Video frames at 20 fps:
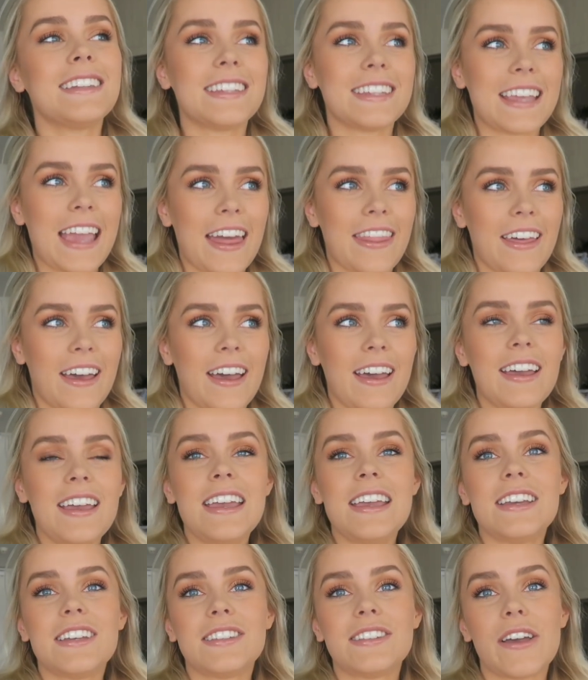together.
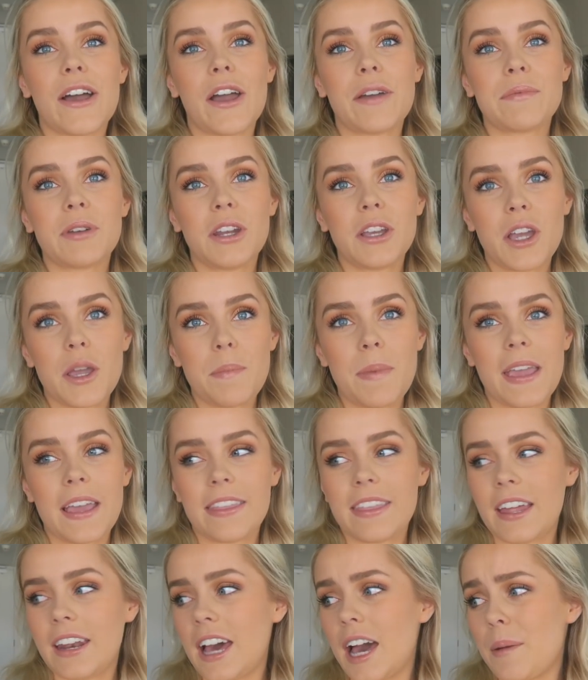So I'm gonna go
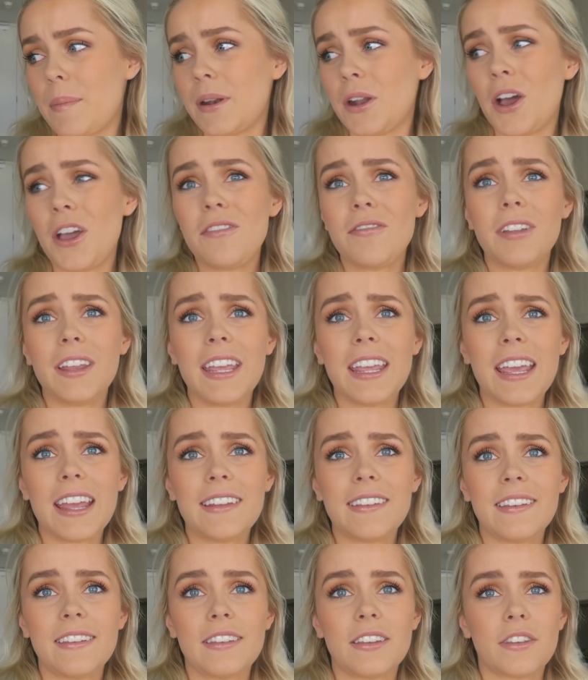pick that up and hopefully he
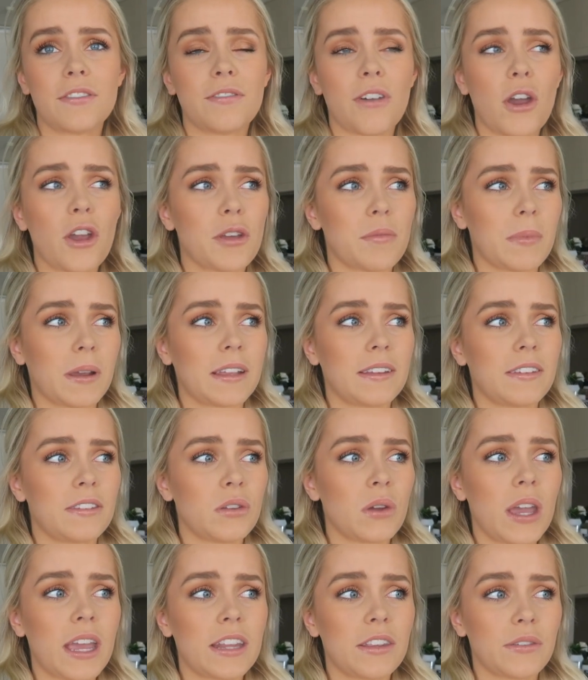answers his phone because he's
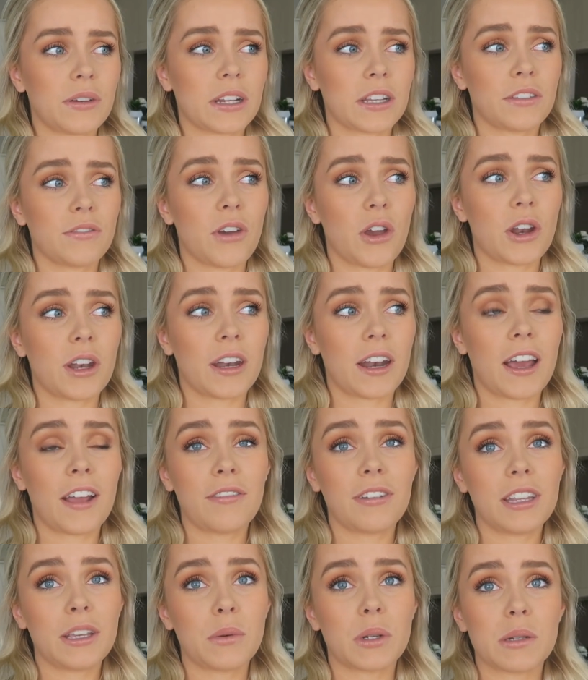not answering his phone and I
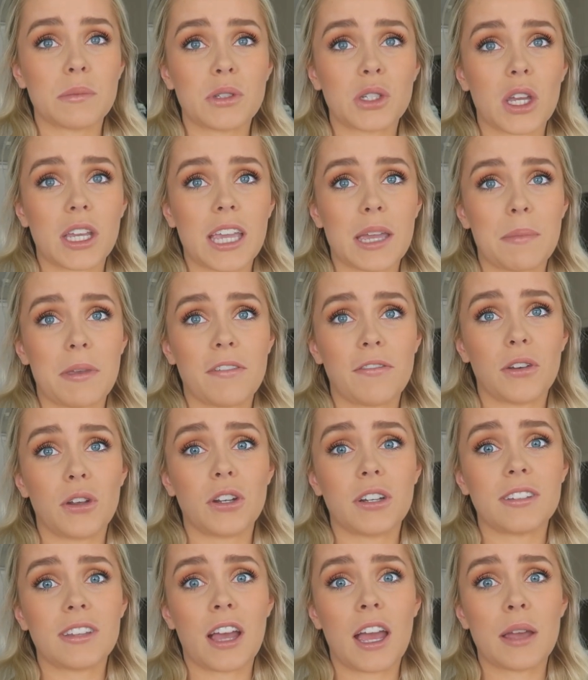really want him to go get me
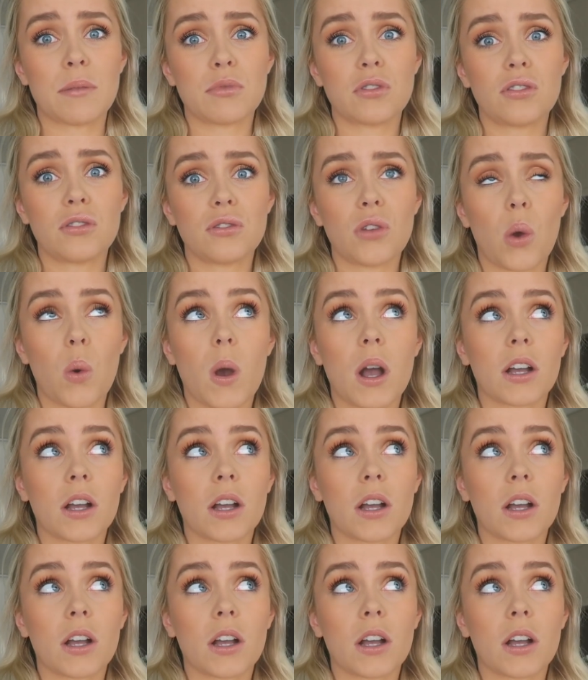food because I'm so